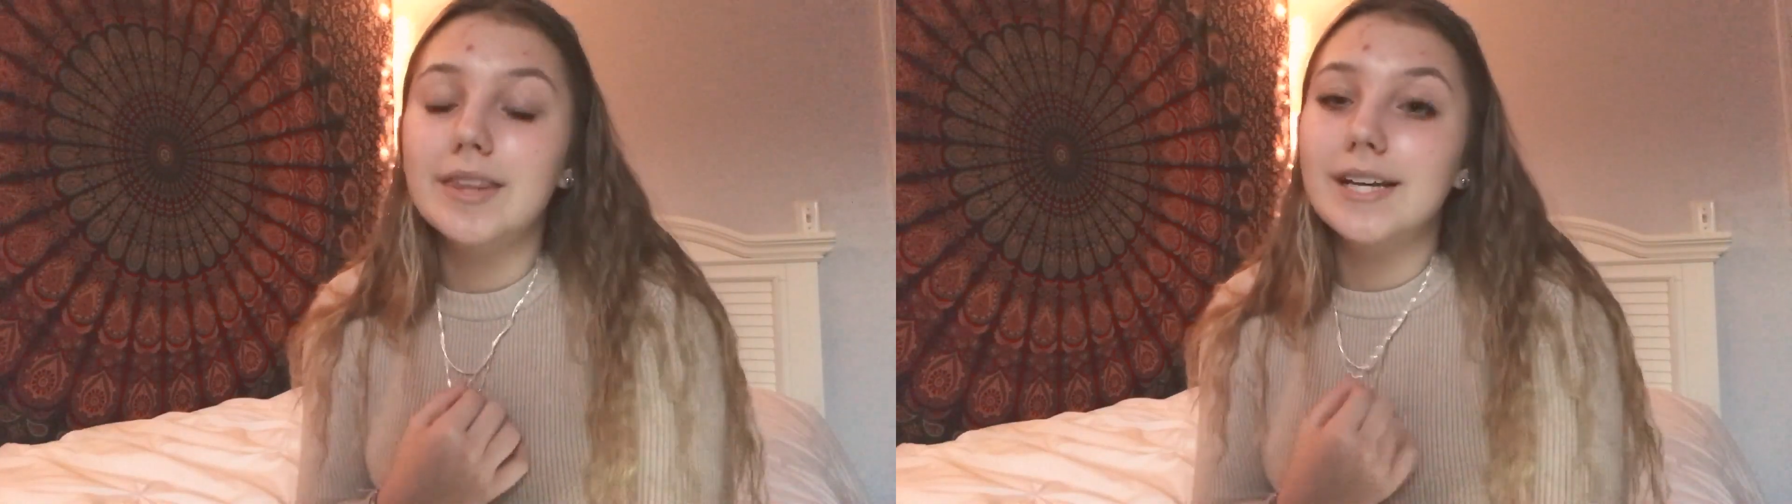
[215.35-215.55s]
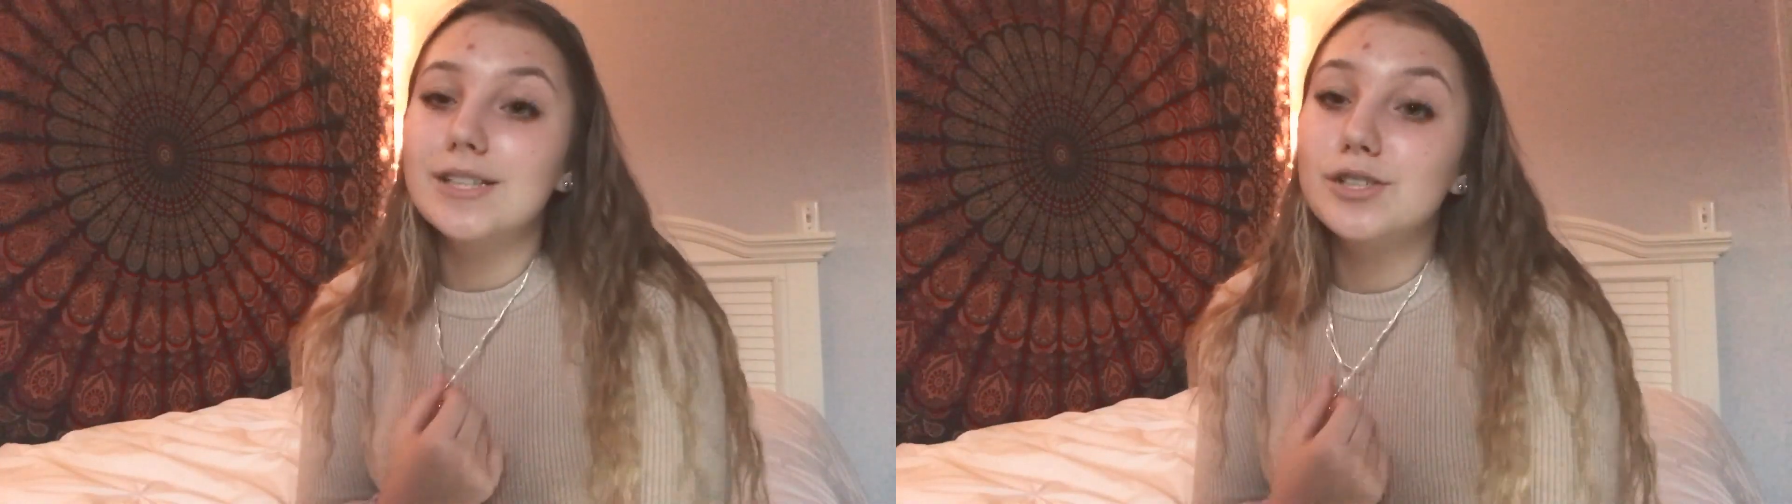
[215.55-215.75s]

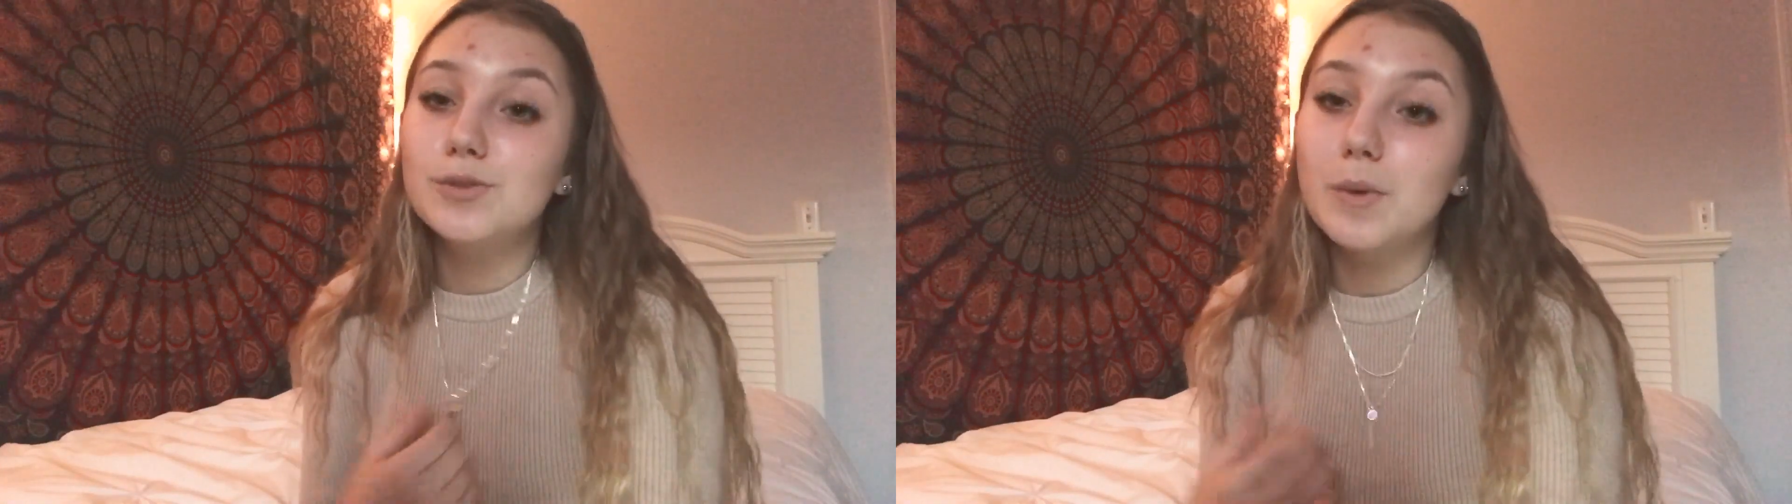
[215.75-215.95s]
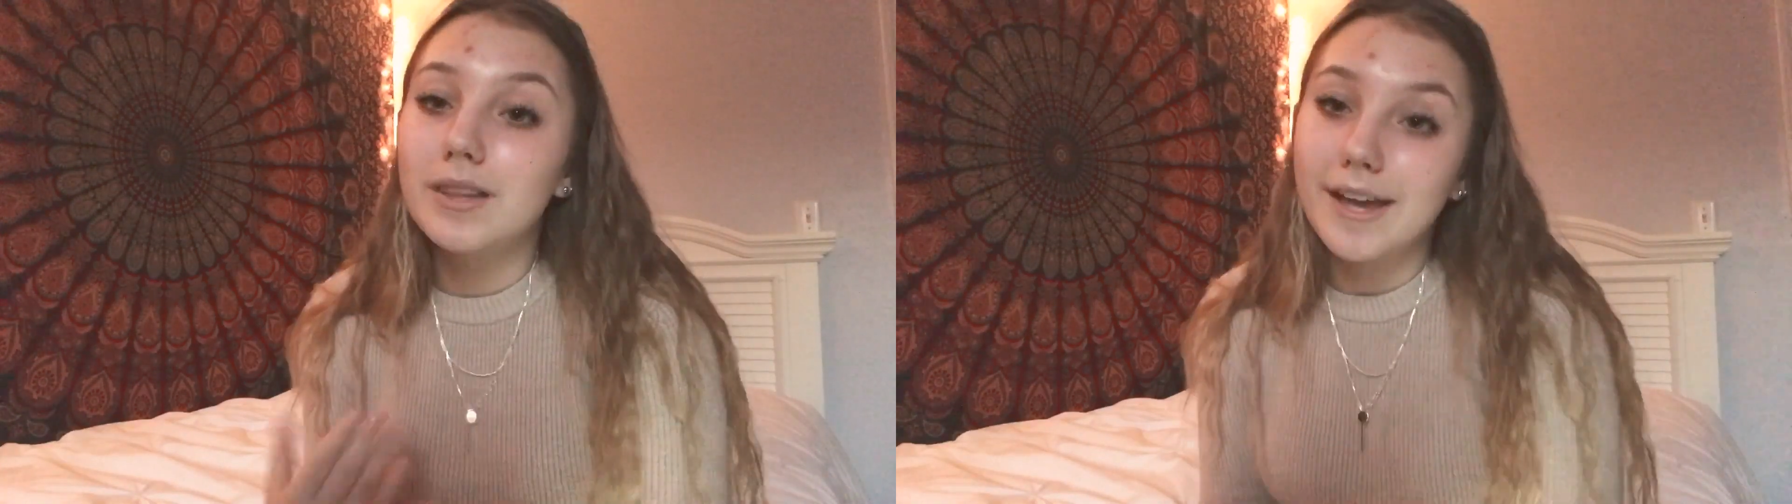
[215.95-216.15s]
then that's
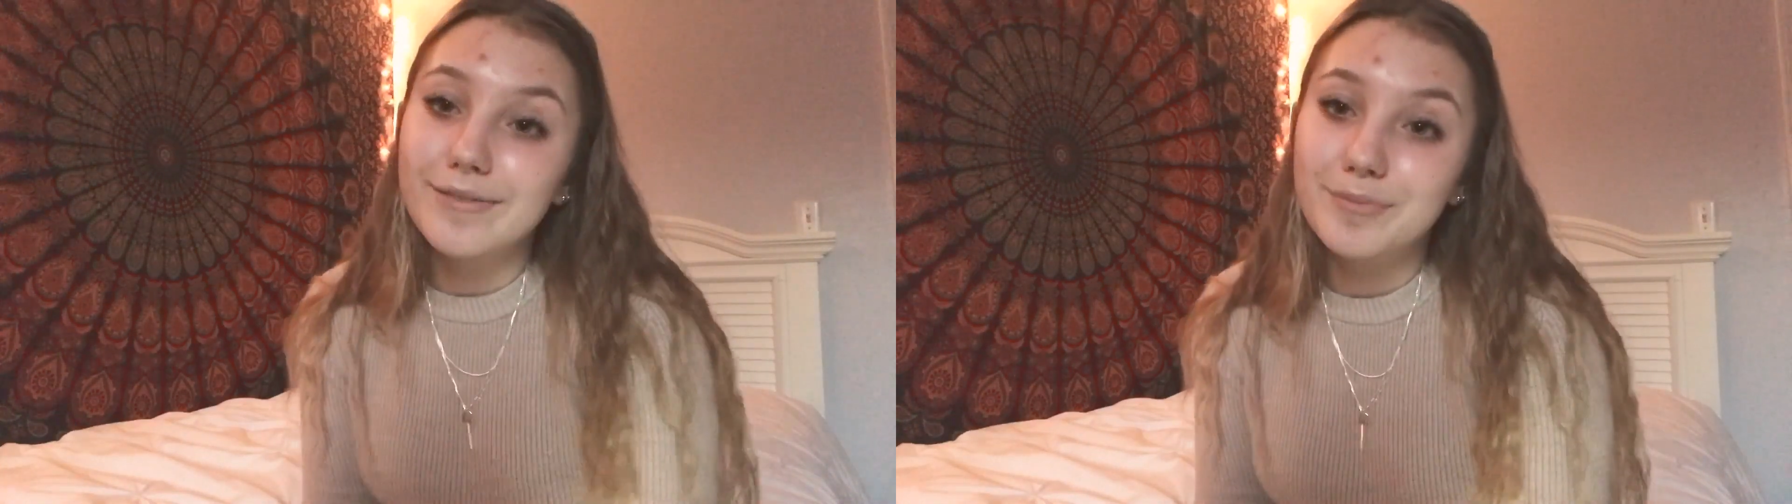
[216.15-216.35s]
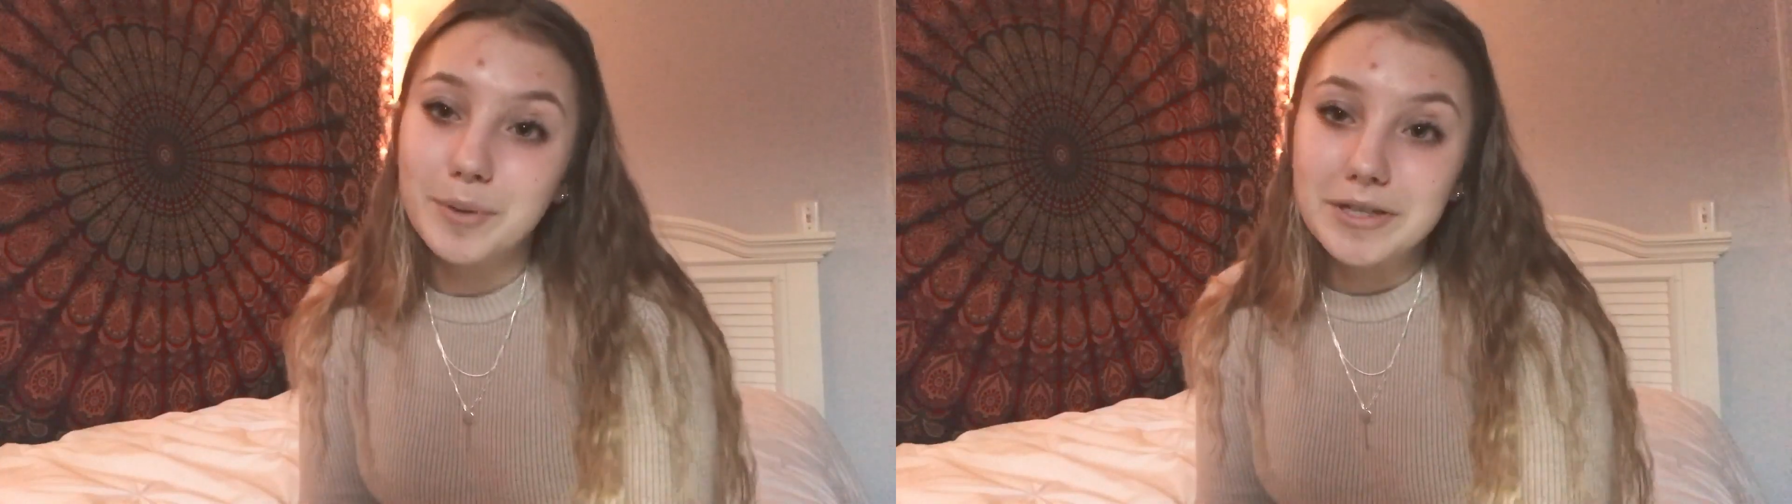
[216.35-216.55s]
just what
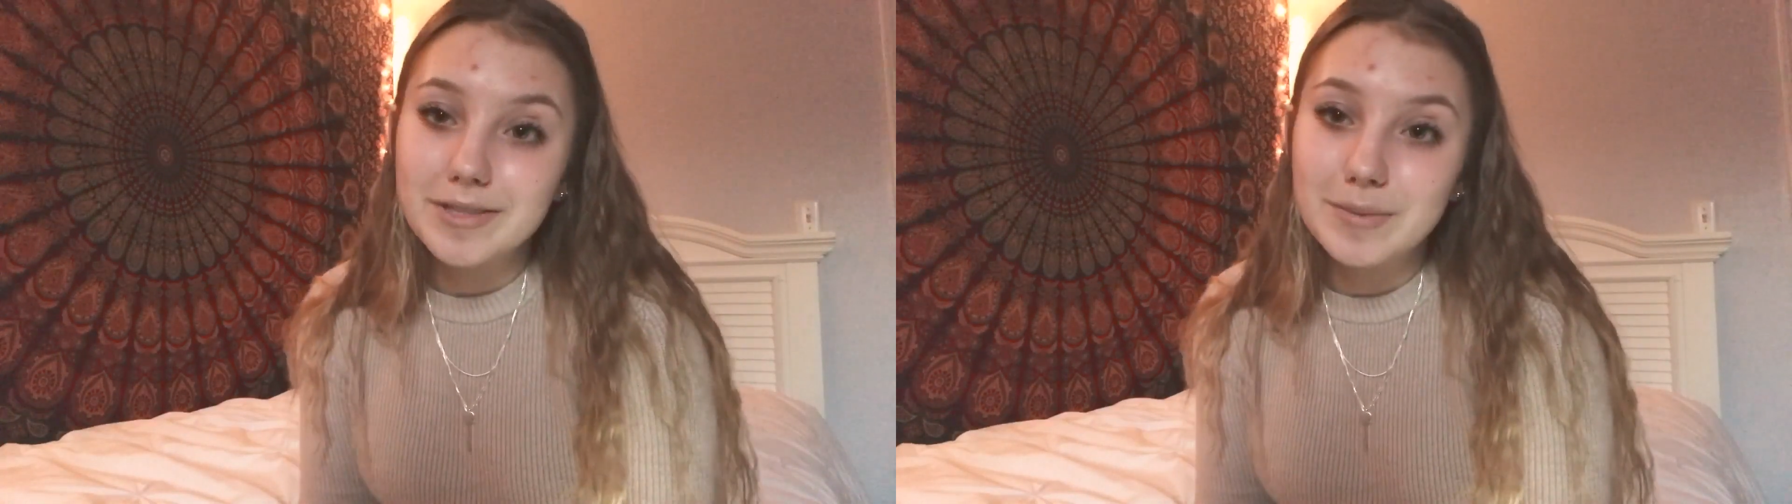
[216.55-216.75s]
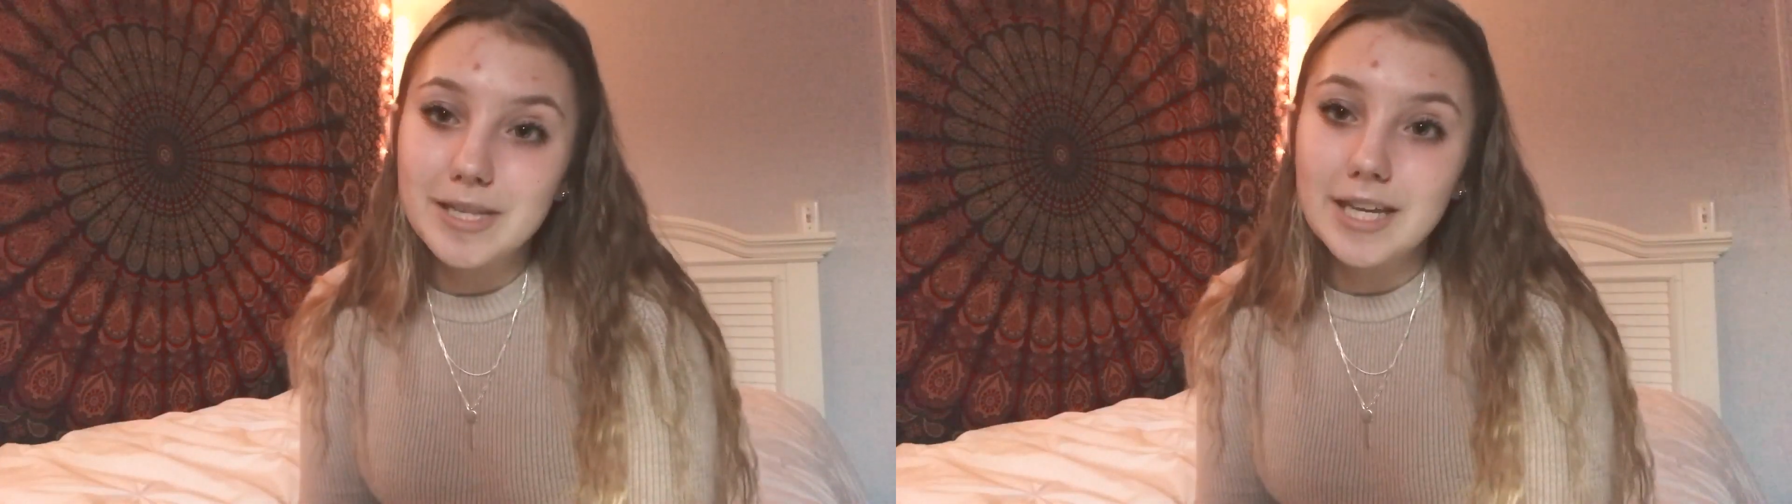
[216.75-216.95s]
life
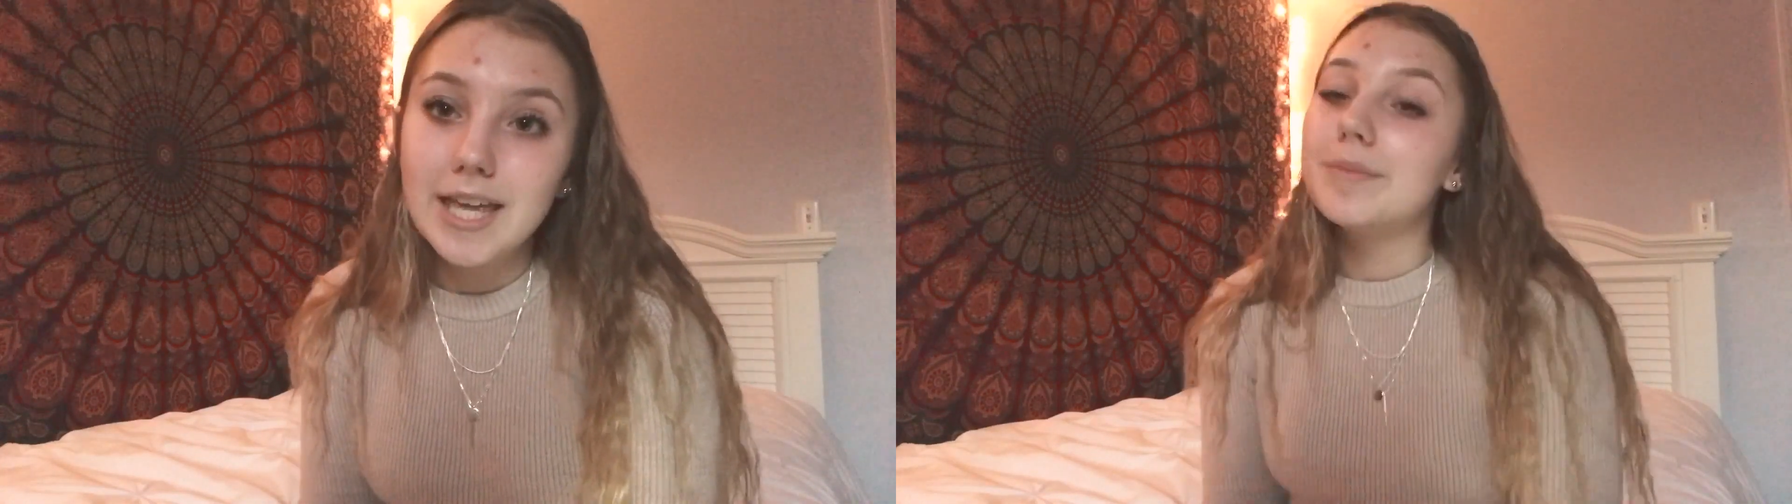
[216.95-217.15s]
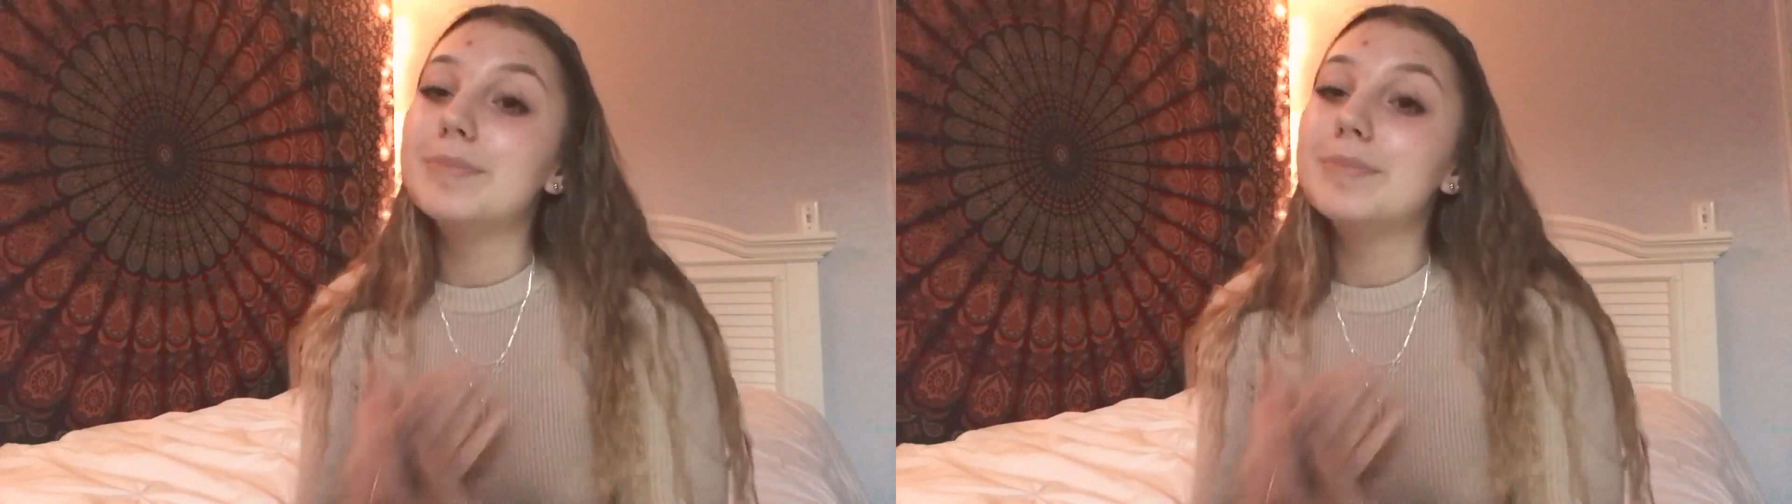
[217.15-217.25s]
brings me.